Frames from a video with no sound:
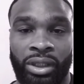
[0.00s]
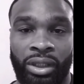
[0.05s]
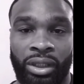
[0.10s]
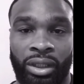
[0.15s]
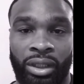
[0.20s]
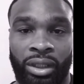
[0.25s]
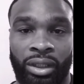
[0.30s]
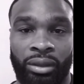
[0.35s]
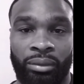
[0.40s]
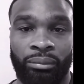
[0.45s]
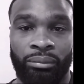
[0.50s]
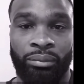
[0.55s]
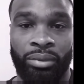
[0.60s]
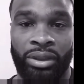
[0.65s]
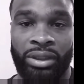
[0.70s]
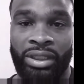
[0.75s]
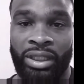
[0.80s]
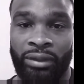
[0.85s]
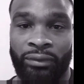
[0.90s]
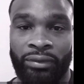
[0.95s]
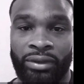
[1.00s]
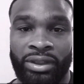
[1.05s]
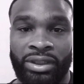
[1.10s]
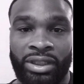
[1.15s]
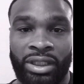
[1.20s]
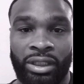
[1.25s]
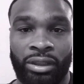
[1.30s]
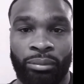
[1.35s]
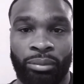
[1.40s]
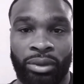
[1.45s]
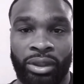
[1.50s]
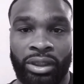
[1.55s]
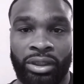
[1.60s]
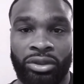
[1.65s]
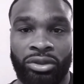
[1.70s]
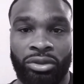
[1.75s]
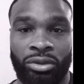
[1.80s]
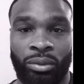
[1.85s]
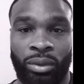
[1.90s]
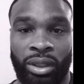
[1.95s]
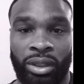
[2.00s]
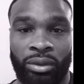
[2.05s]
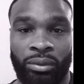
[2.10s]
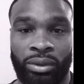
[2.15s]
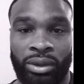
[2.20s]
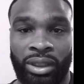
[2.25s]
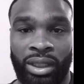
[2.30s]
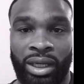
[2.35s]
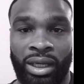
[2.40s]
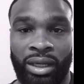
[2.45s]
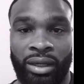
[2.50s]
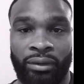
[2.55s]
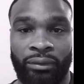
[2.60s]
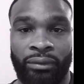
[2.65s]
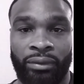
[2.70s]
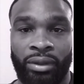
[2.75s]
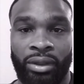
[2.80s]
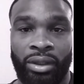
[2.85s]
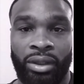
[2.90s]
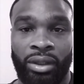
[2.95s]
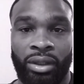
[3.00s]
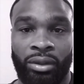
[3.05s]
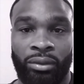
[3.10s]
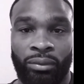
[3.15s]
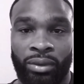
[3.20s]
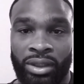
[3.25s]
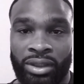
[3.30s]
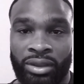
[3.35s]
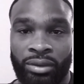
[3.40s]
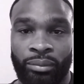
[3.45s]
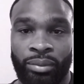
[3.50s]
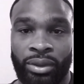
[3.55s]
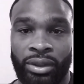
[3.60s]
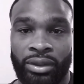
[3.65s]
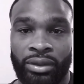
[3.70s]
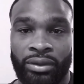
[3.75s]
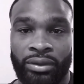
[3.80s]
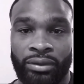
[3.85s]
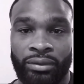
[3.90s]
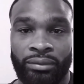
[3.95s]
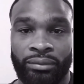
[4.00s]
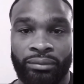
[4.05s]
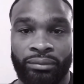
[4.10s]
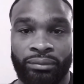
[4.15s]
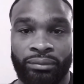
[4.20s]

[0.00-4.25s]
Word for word: um, but definitely celebrated you while you were alive. Rest in peace.